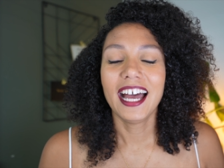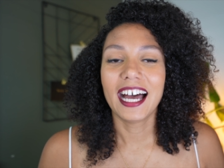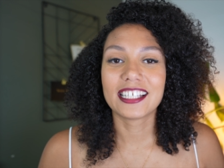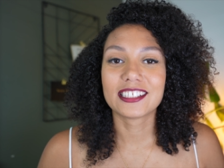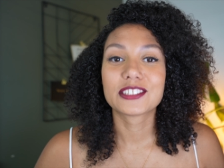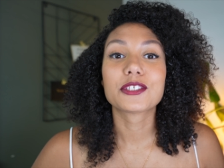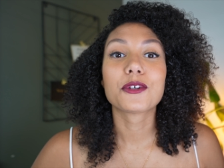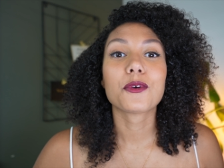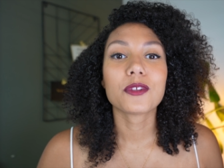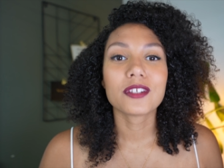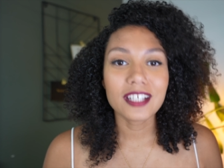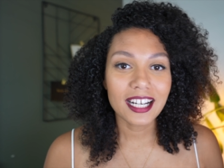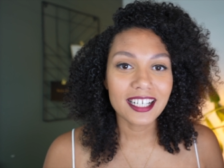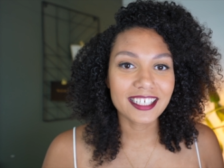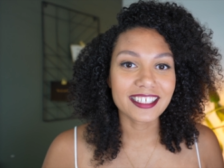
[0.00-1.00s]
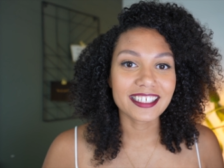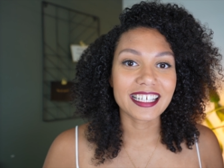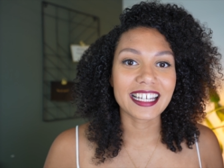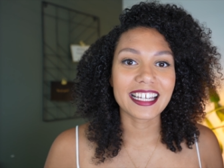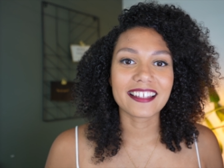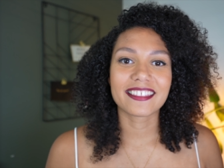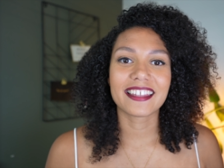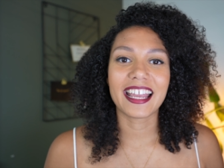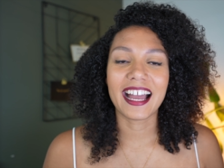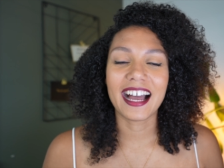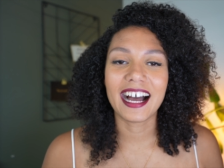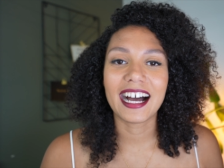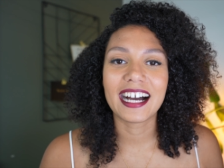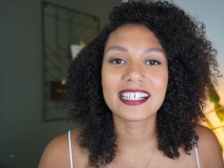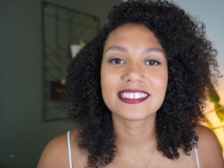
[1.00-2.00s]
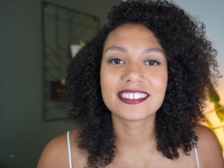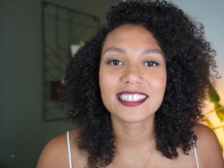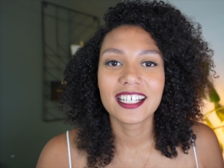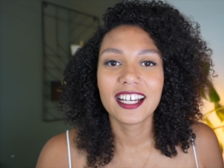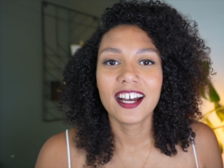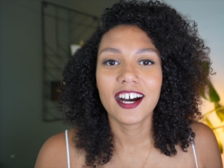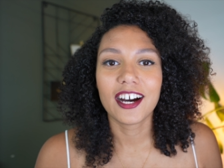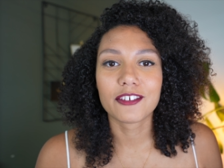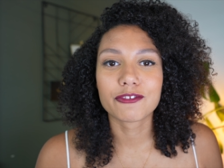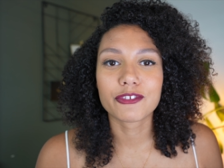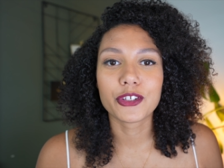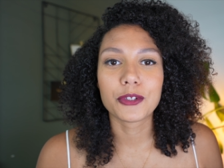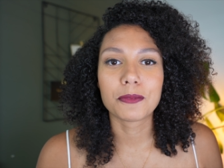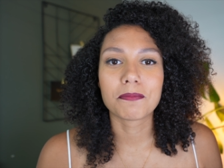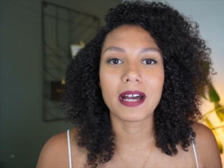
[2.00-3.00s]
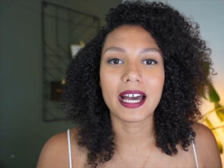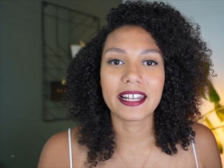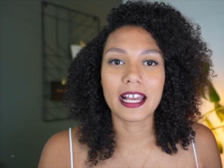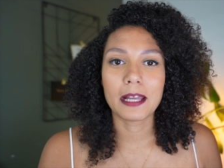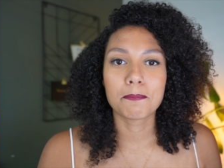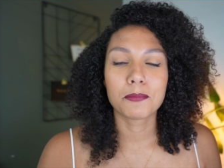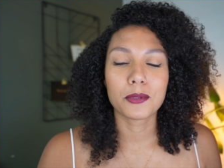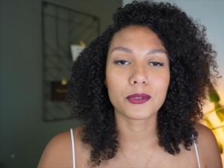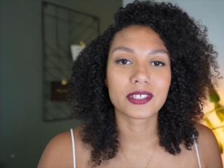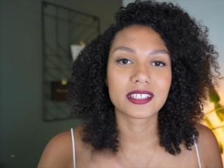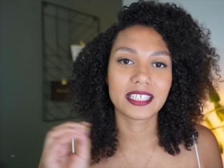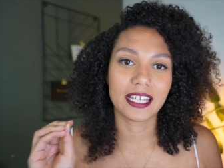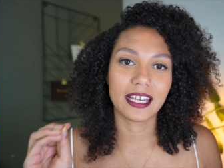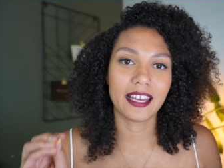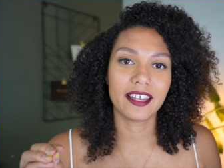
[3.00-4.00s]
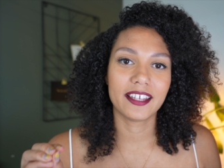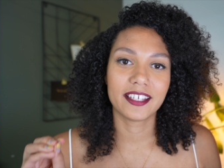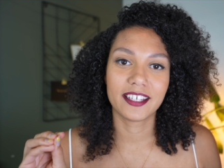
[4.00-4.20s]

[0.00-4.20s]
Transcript: And so luckily they had a room, and I booked it